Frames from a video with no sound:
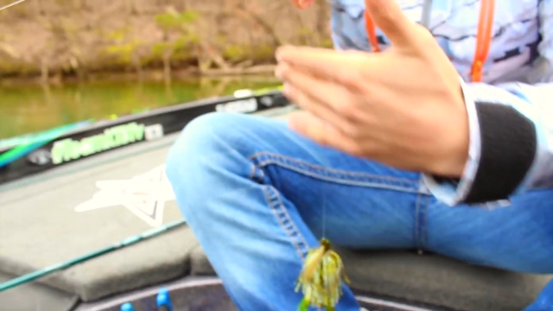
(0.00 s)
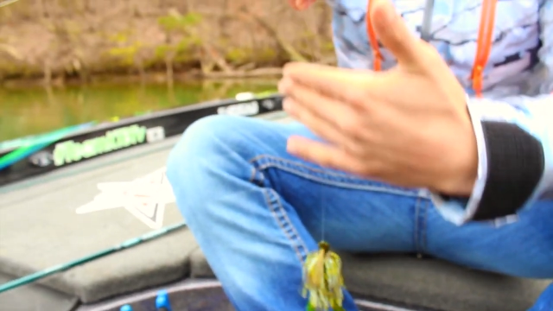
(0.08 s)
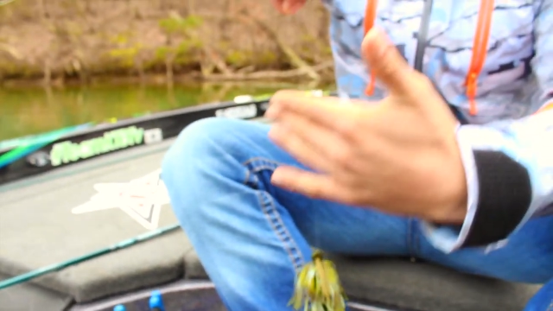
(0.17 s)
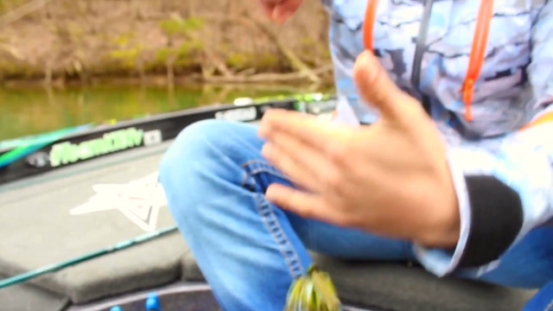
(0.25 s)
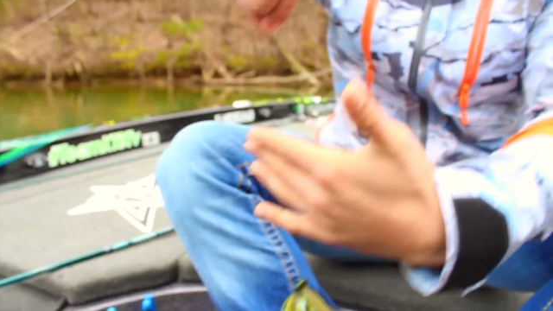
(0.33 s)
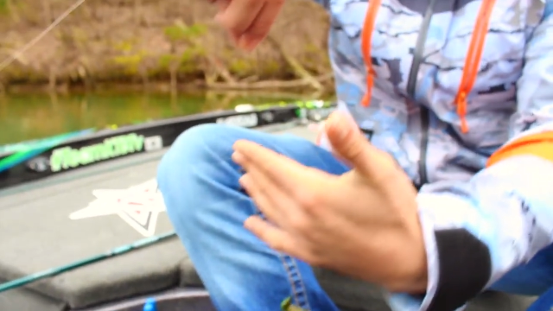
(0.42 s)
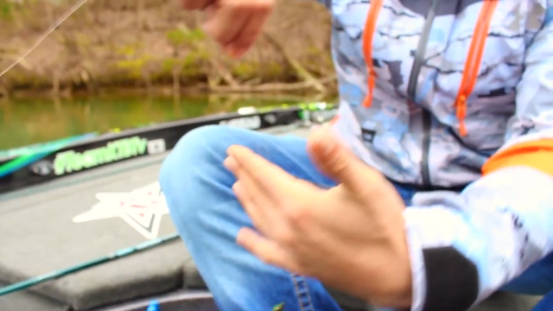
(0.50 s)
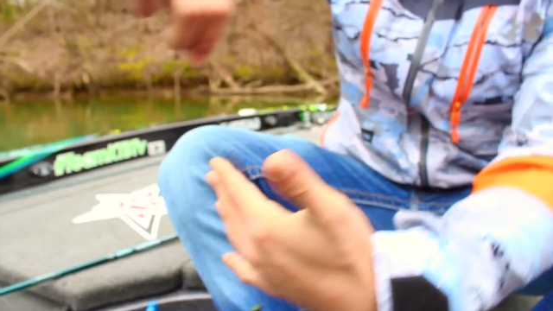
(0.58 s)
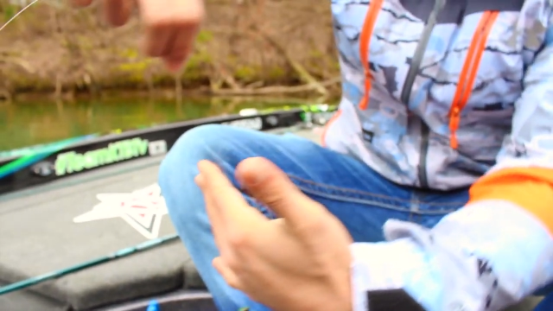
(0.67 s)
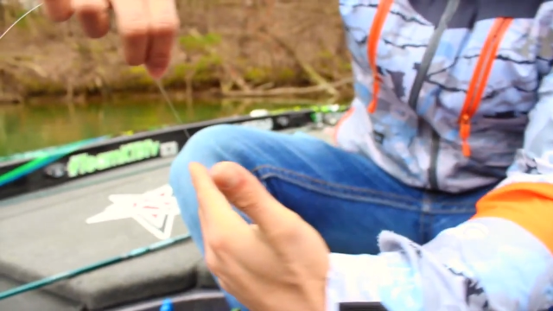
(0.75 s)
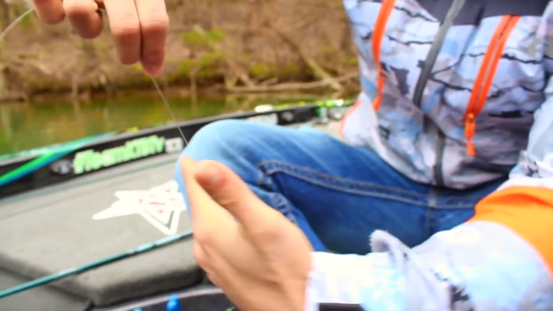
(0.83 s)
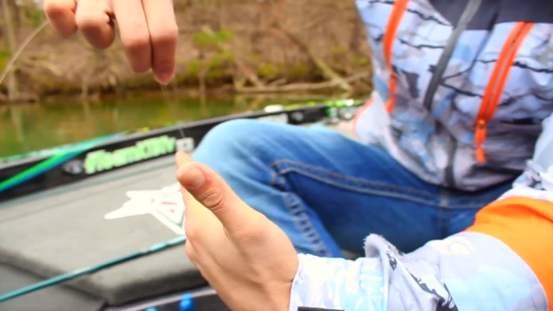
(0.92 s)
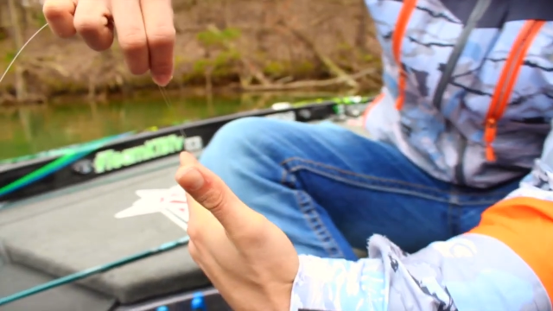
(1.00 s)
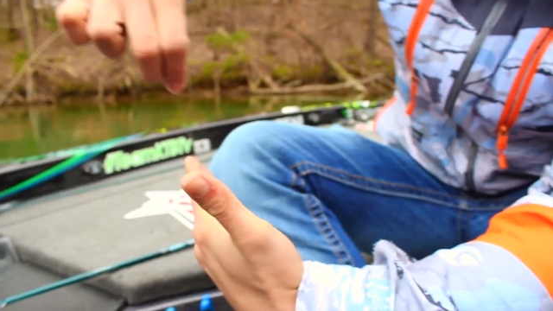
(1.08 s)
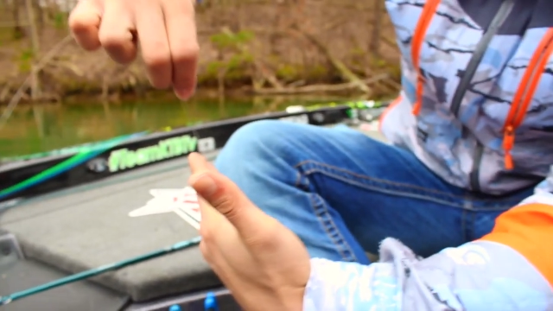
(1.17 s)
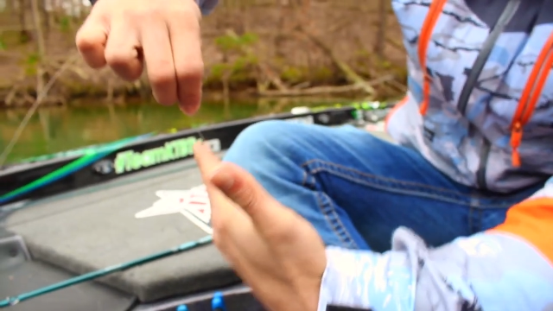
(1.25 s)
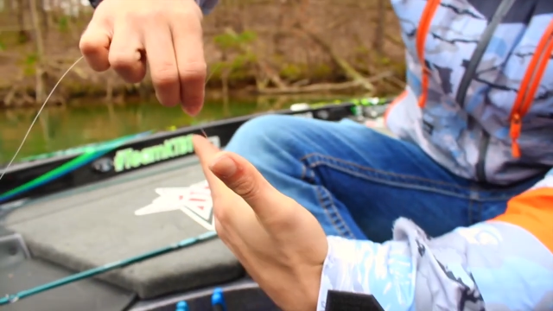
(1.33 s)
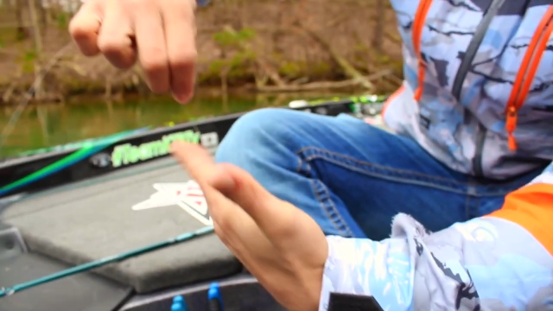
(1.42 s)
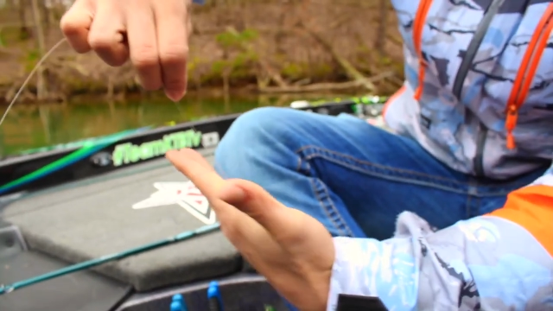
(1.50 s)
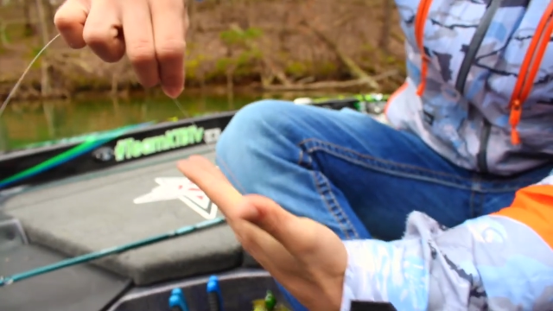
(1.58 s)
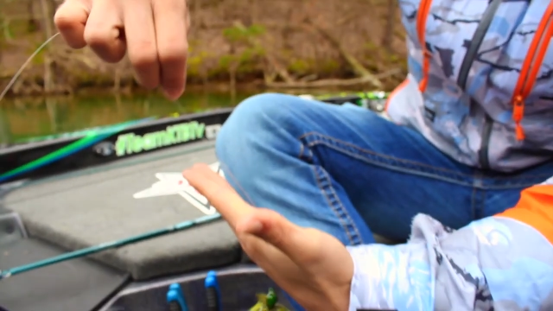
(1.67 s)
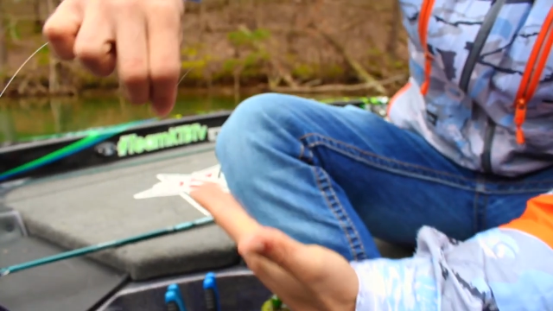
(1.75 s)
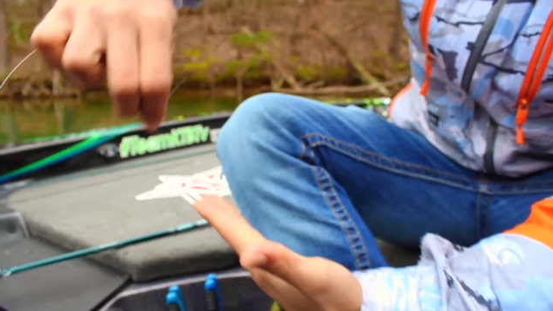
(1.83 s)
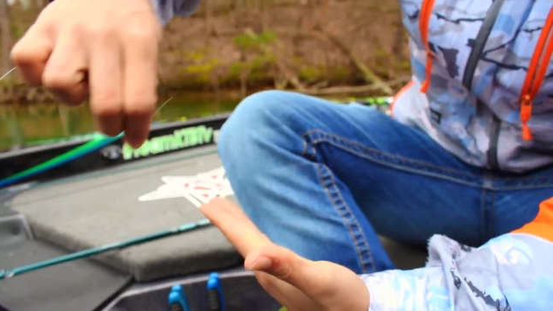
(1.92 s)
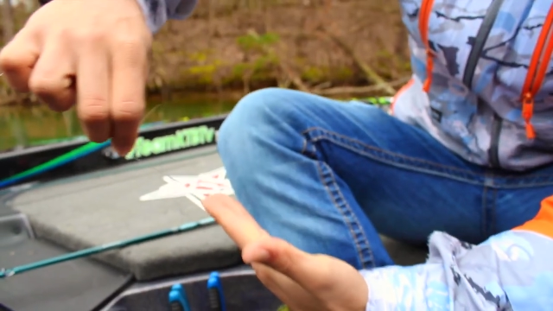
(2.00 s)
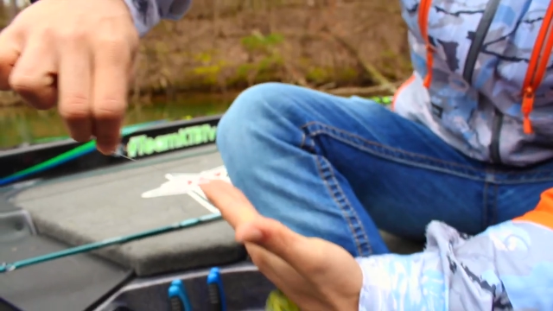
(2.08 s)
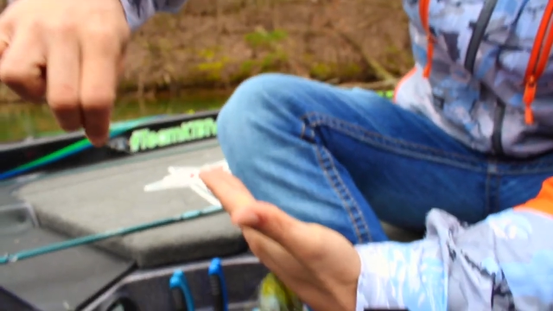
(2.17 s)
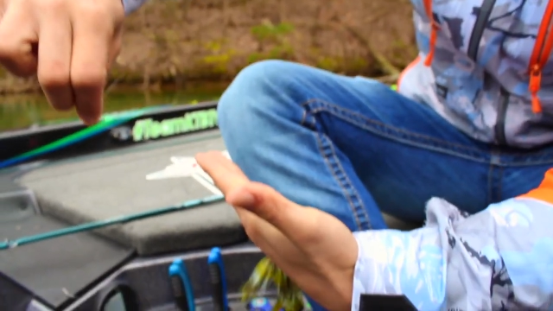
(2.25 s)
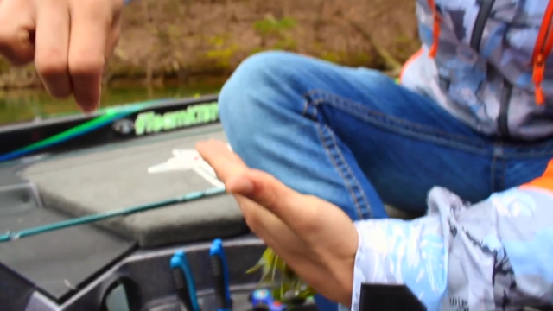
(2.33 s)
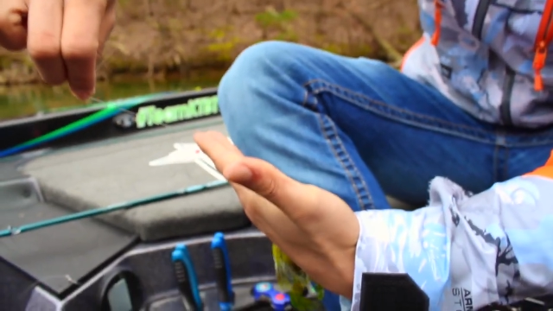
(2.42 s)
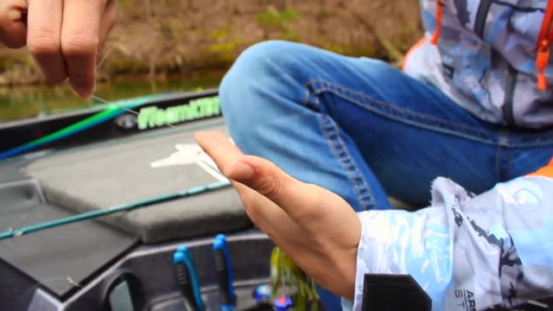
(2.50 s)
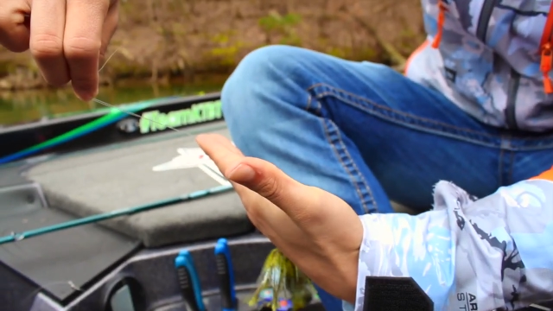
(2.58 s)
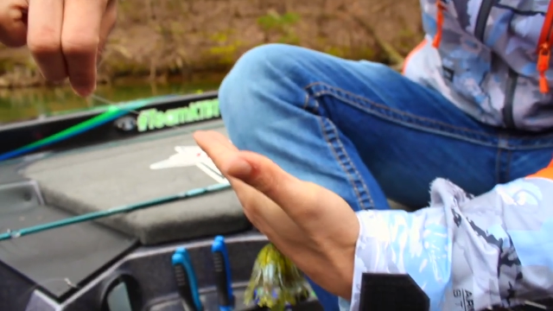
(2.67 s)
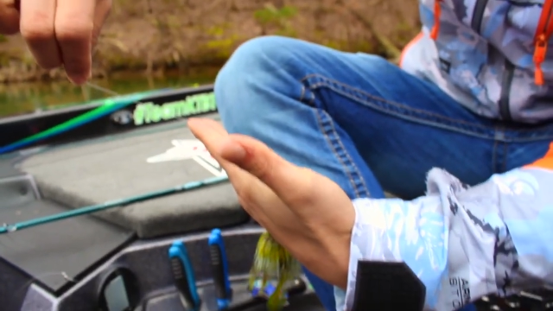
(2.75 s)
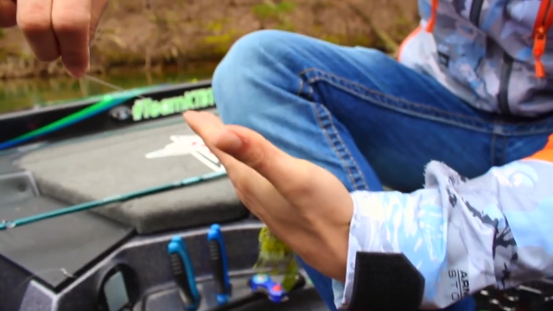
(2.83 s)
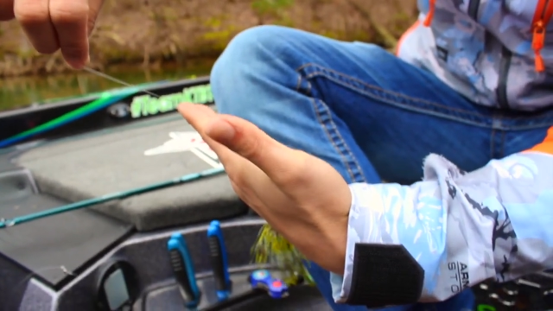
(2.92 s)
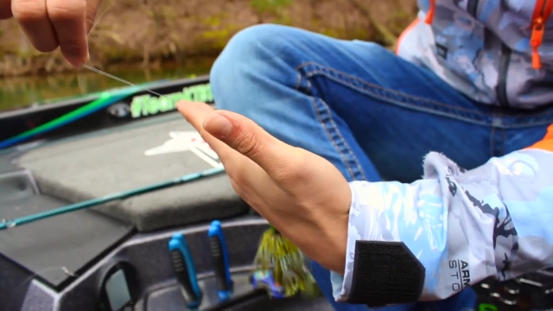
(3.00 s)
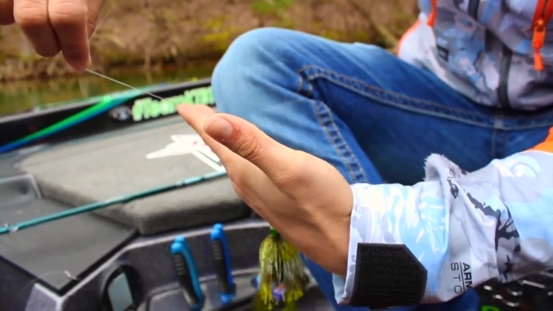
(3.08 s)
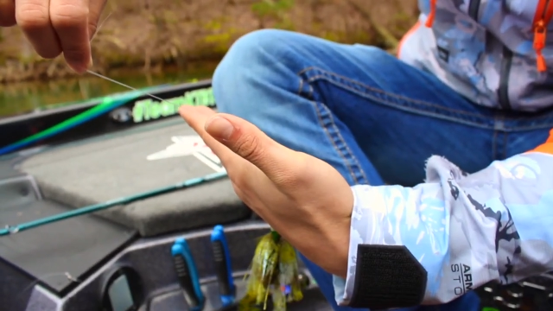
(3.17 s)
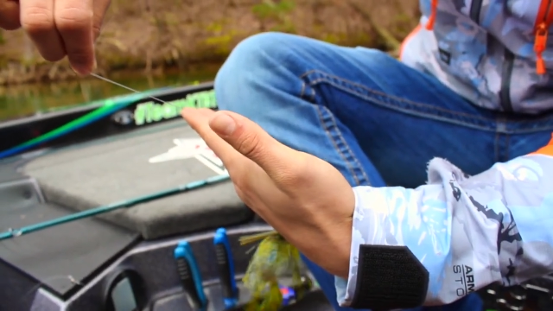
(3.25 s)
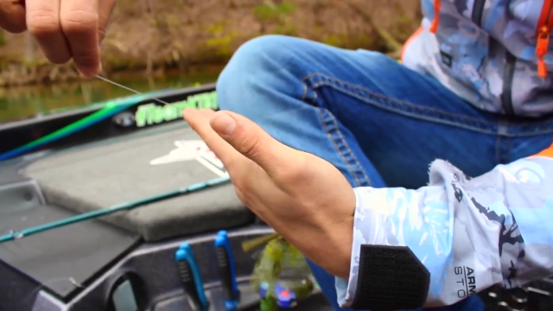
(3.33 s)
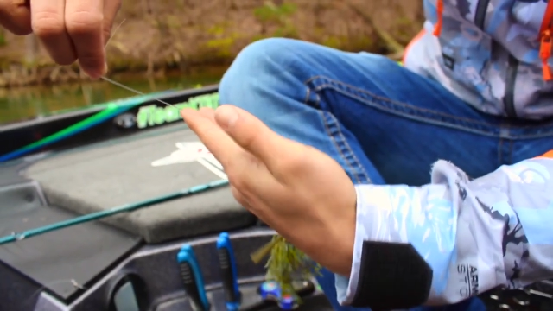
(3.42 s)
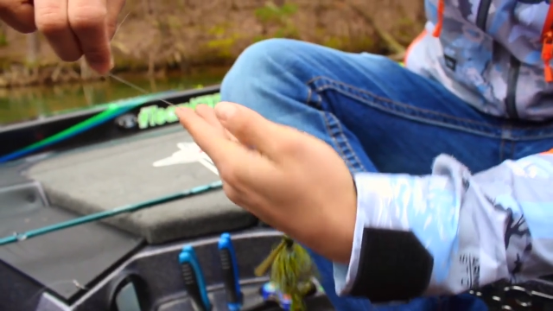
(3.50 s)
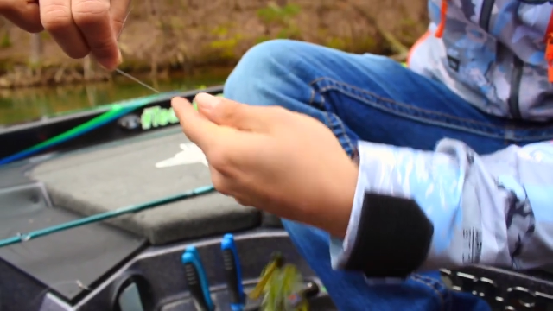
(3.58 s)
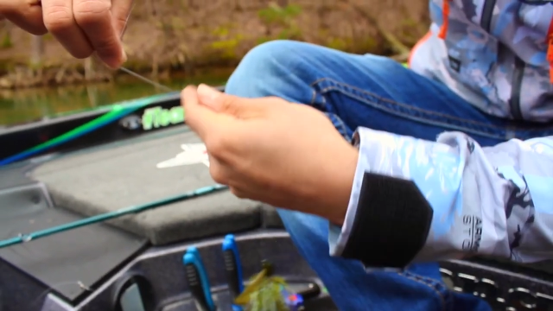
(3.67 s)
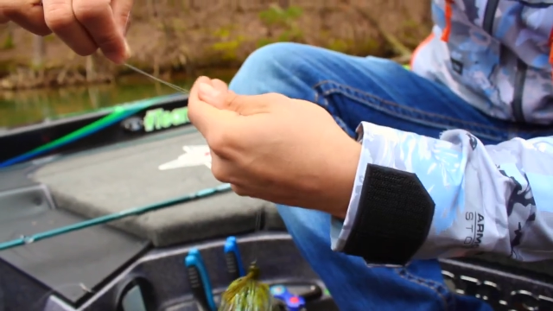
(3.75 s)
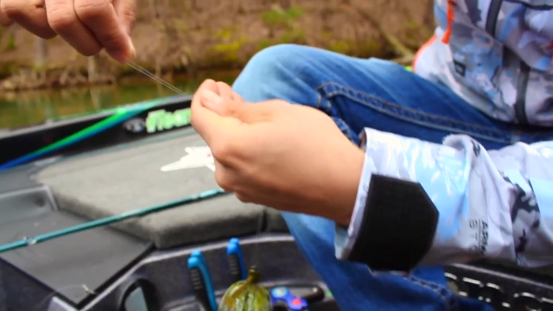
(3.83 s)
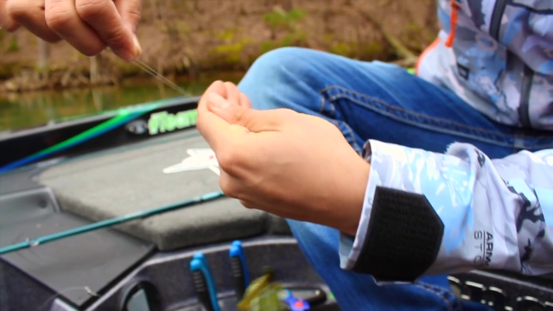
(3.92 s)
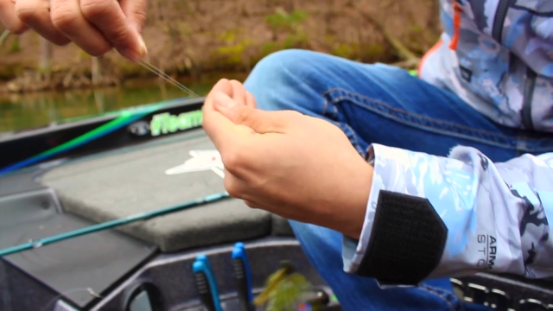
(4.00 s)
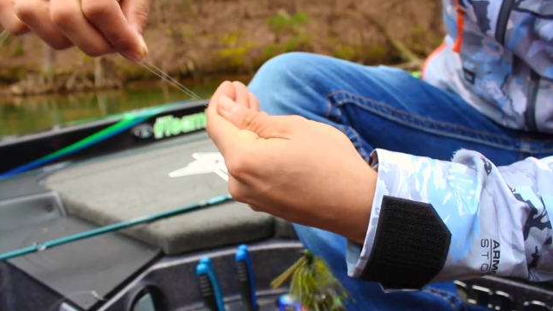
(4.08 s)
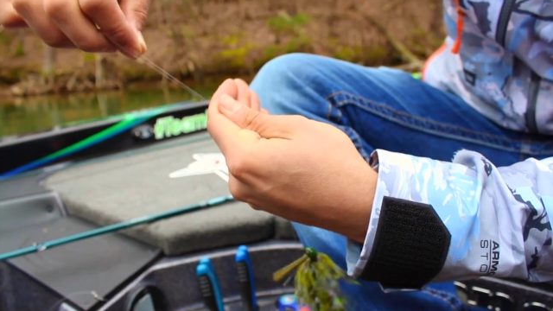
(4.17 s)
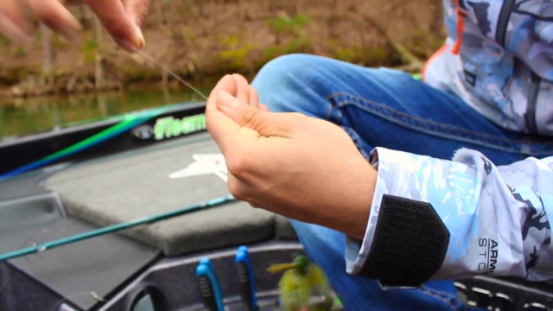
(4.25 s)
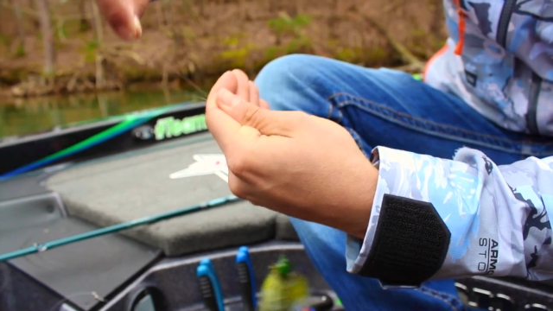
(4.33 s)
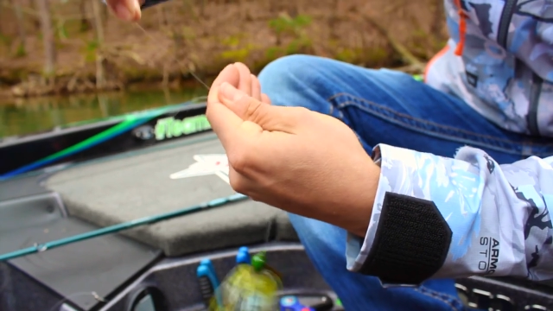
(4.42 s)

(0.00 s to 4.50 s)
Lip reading: (no speaker visible)